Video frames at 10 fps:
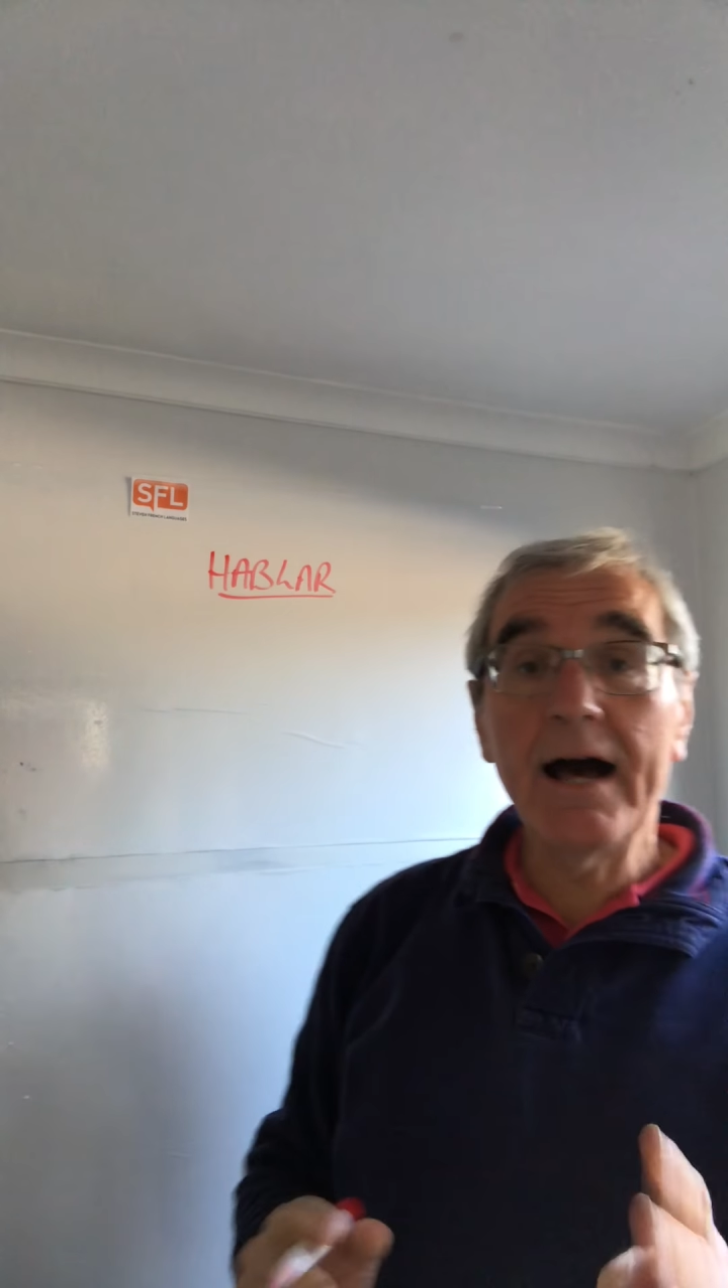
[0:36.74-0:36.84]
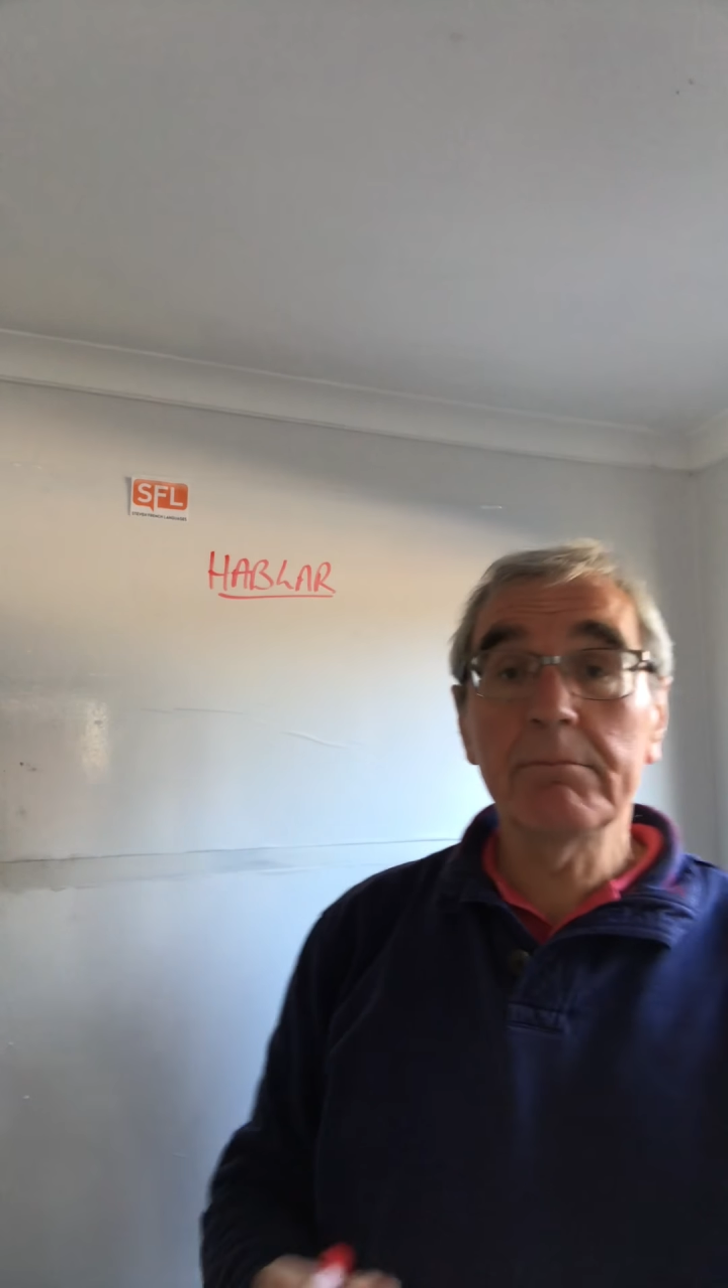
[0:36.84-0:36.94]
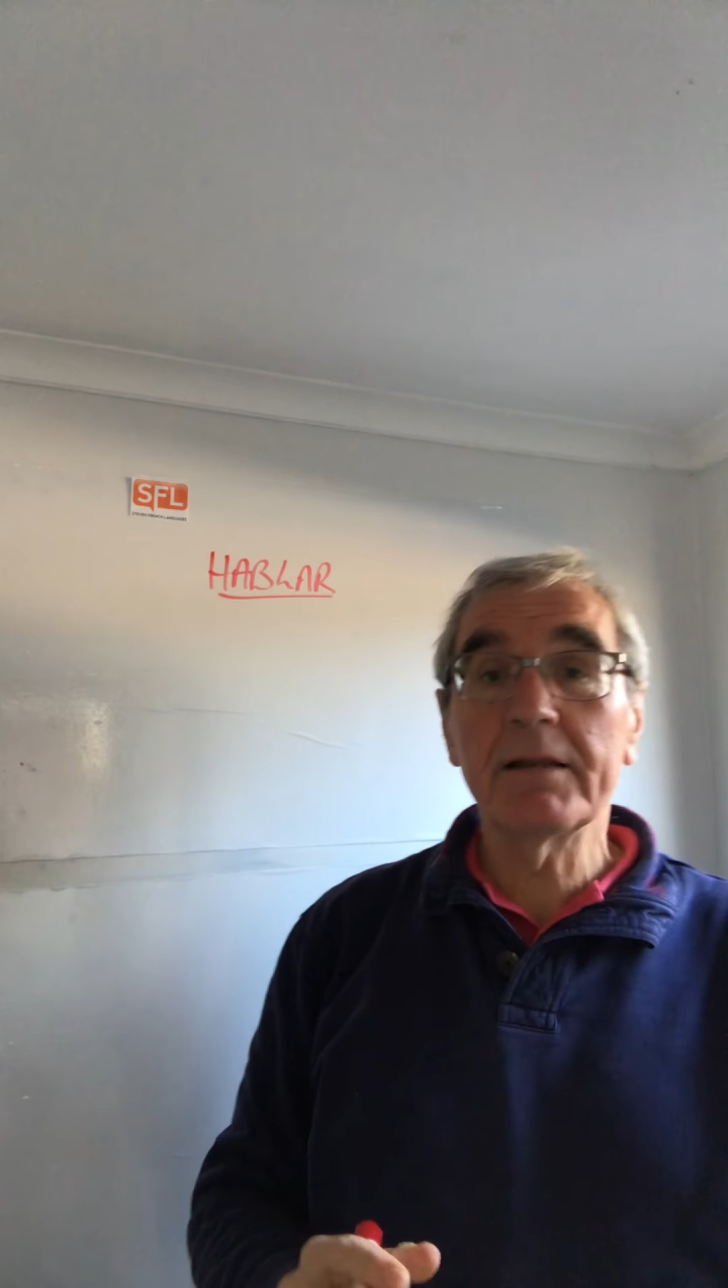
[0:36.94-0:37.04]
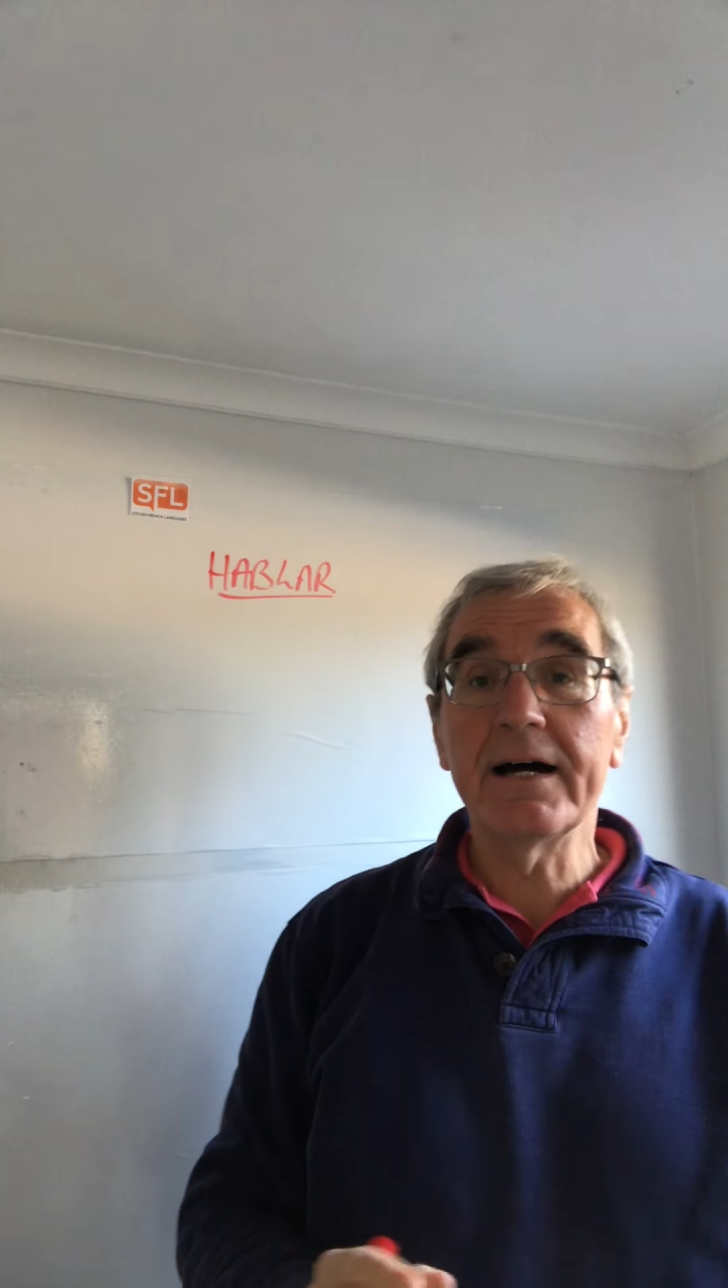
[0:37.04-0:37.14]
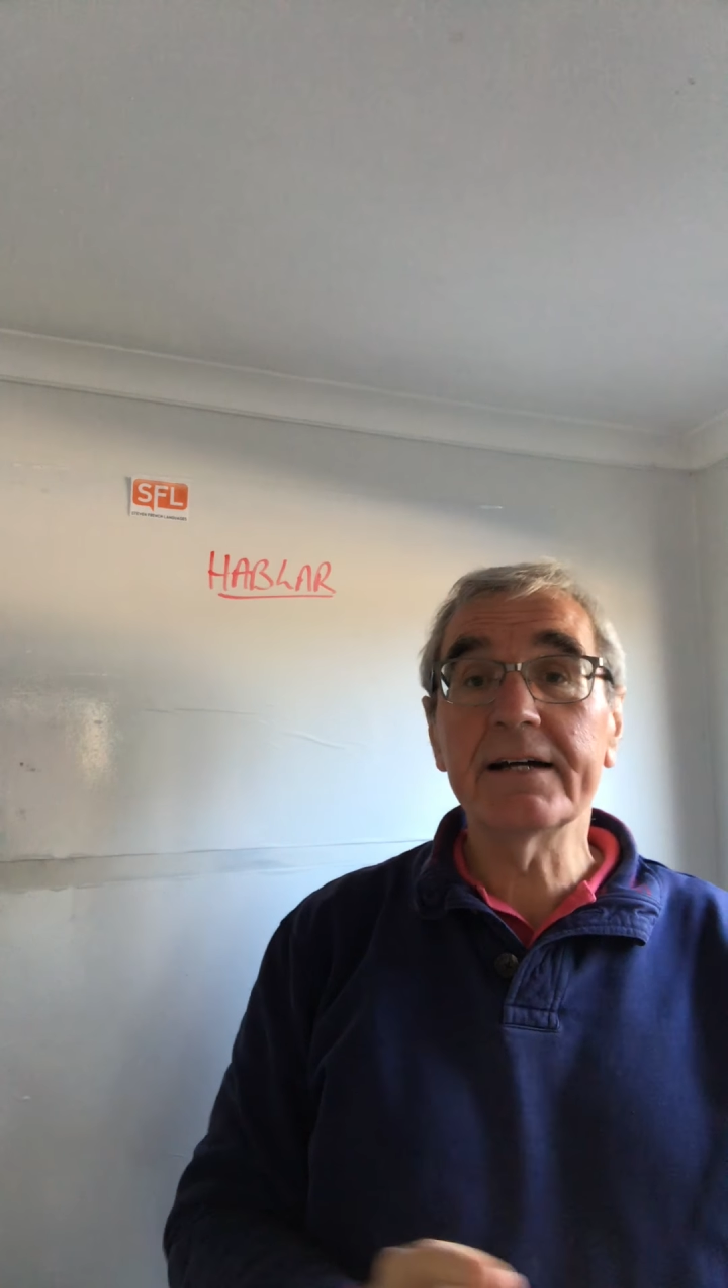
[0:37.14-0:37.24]

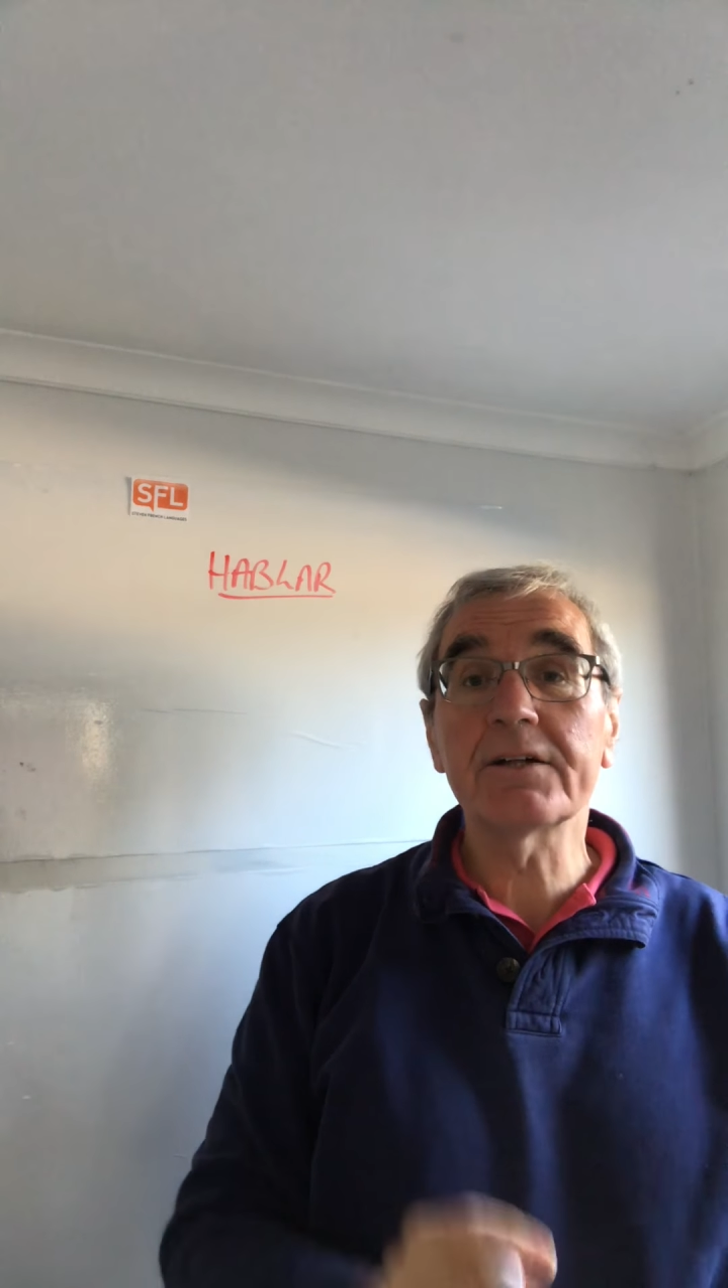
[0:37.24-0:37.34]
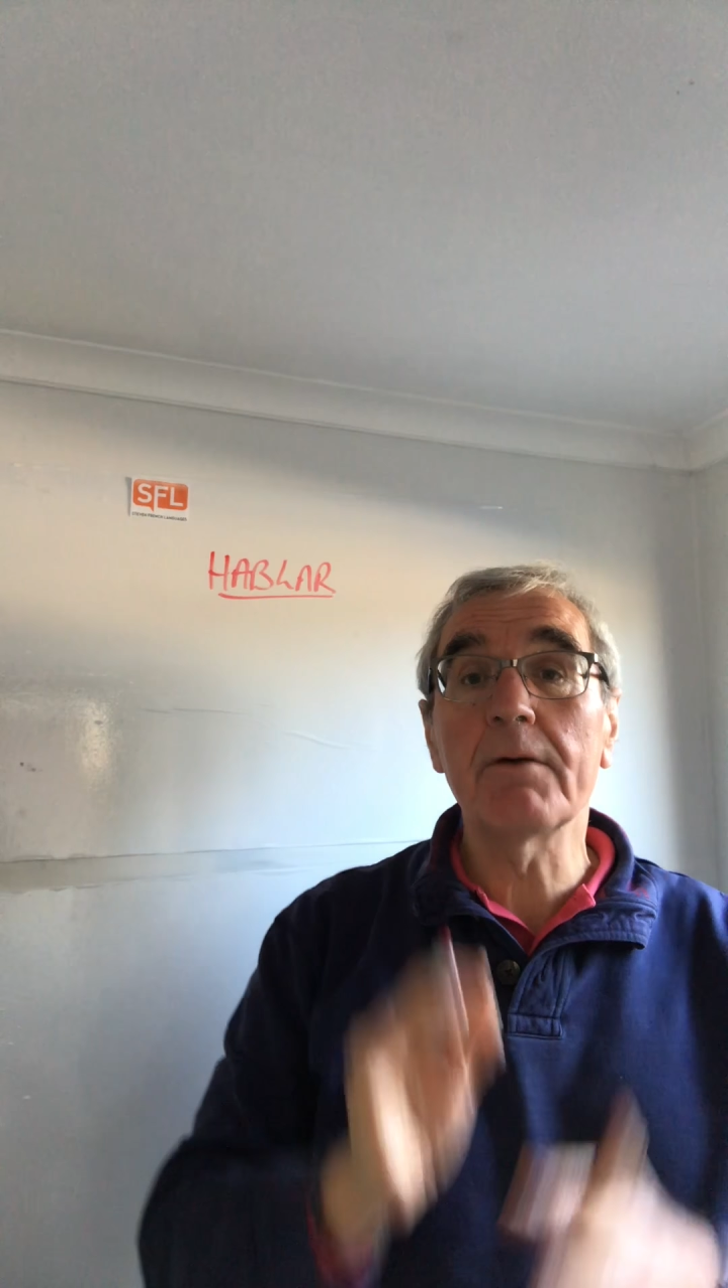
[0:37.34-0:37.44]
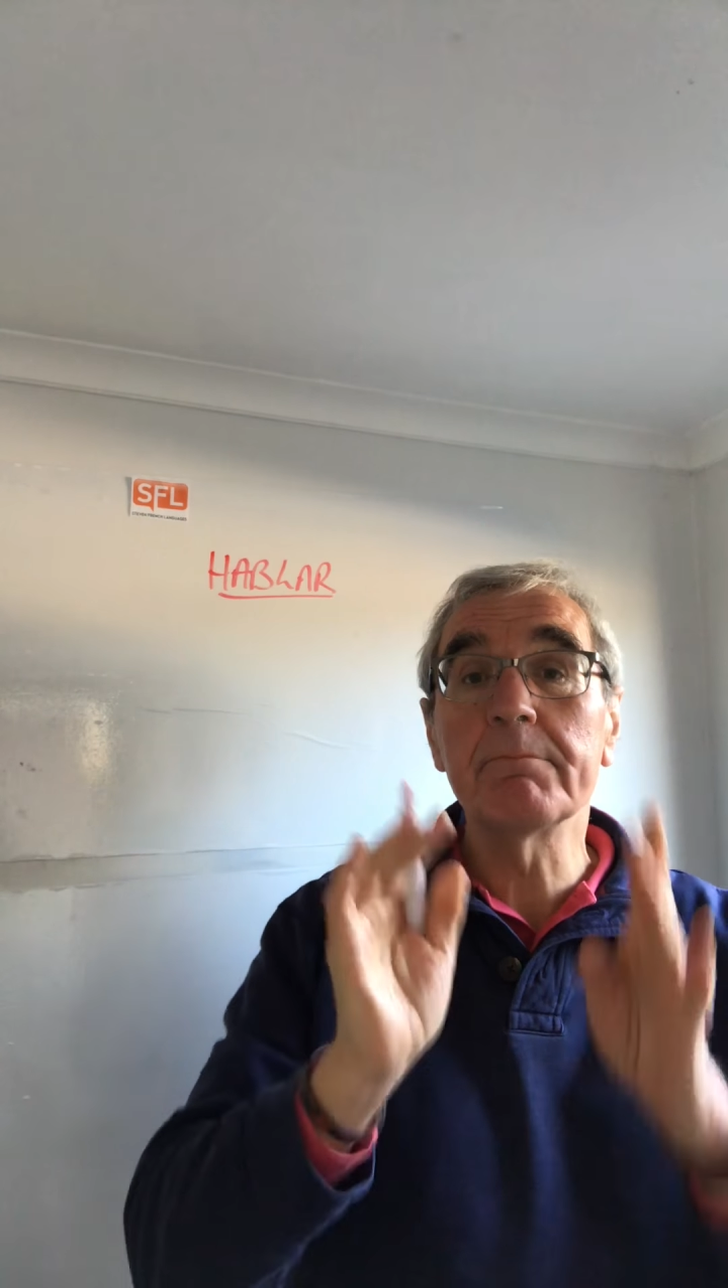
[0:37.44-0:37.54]
hablar